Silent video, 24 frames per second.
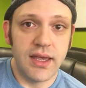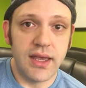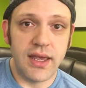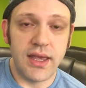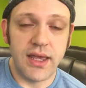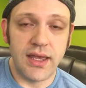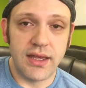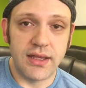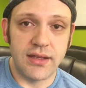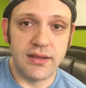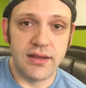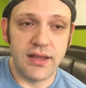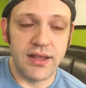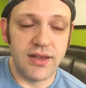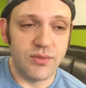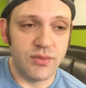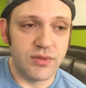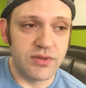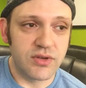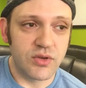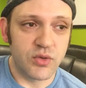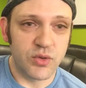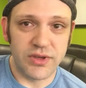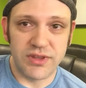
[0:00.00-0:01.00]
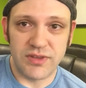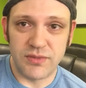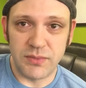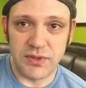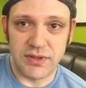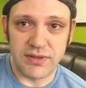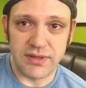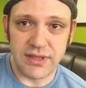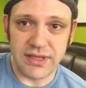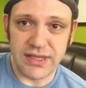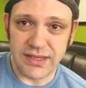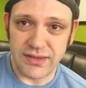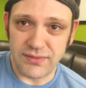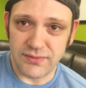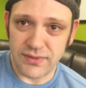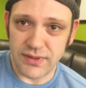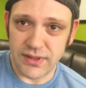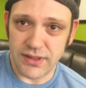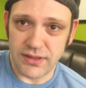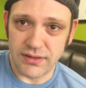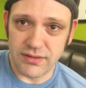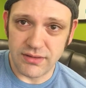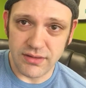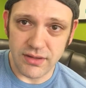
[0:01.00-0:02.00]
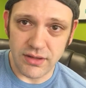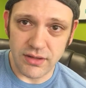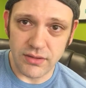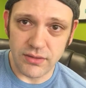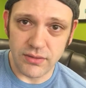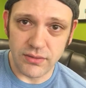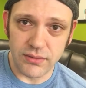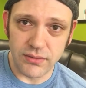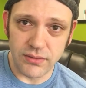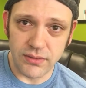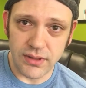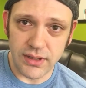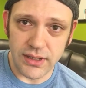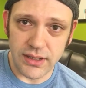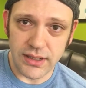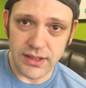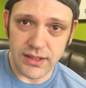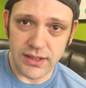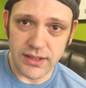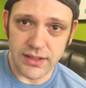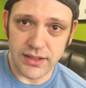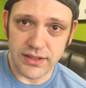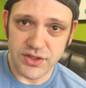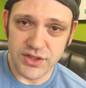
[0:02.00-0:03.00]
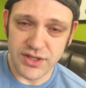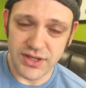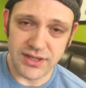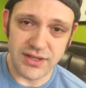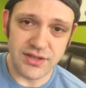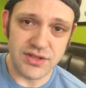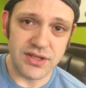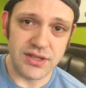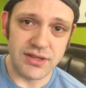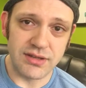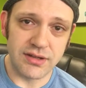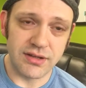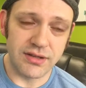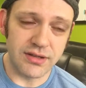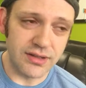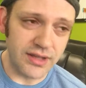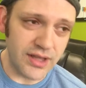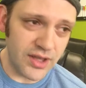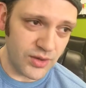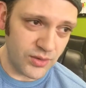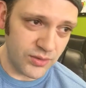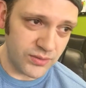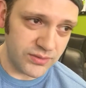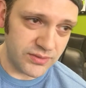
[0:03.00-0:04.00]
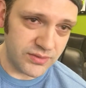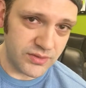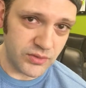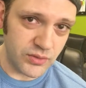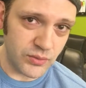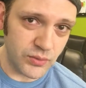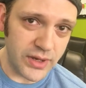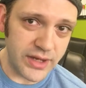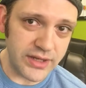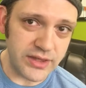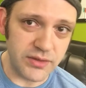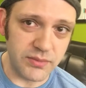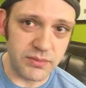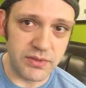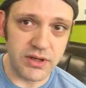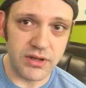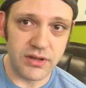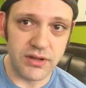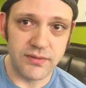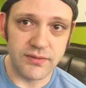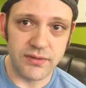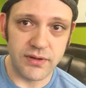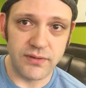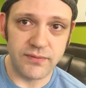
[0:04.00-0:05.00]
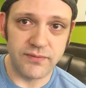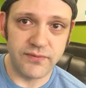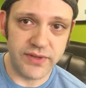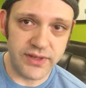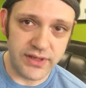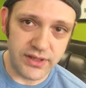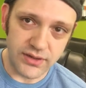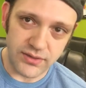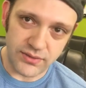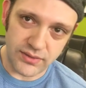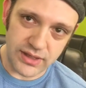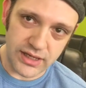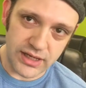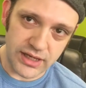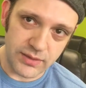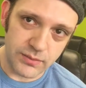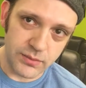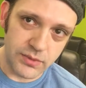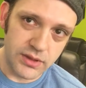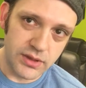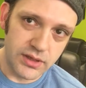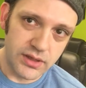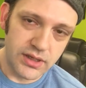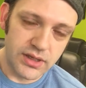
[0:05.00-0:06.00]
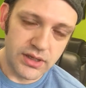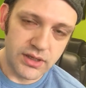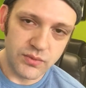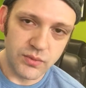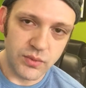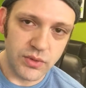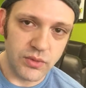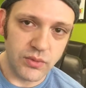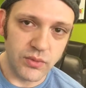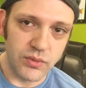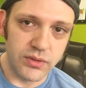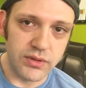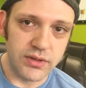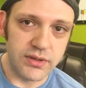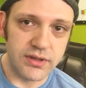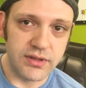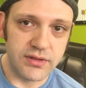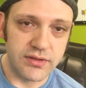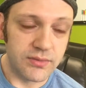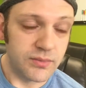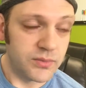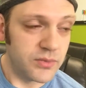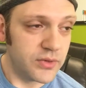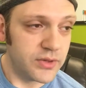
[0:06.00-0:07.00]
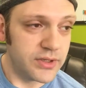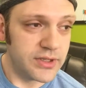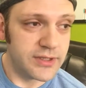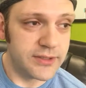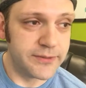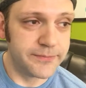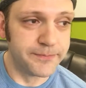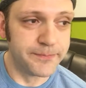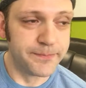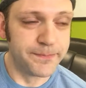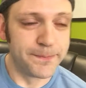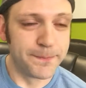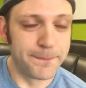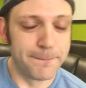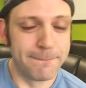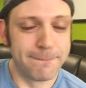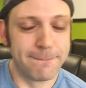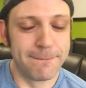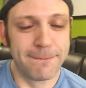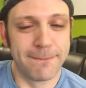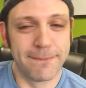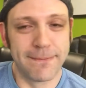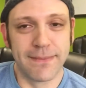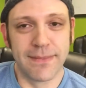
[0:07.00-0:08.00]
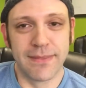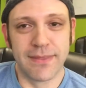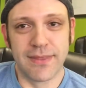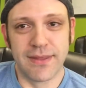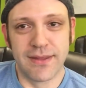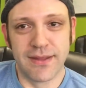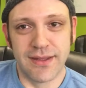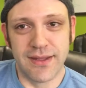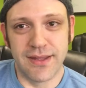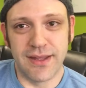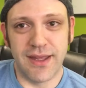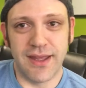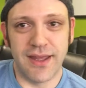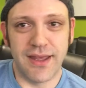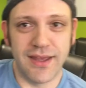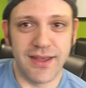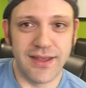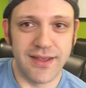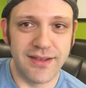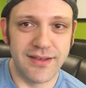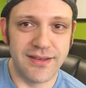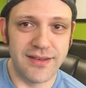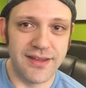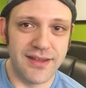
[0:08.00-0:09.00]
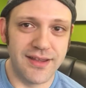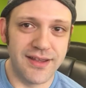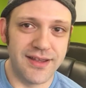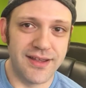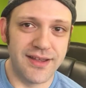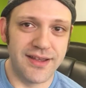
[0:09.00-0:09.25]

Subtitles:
and it was Christmas Eve, and so Chuck E. Cheese closed right in the middle of our video game. We were really disappointed. And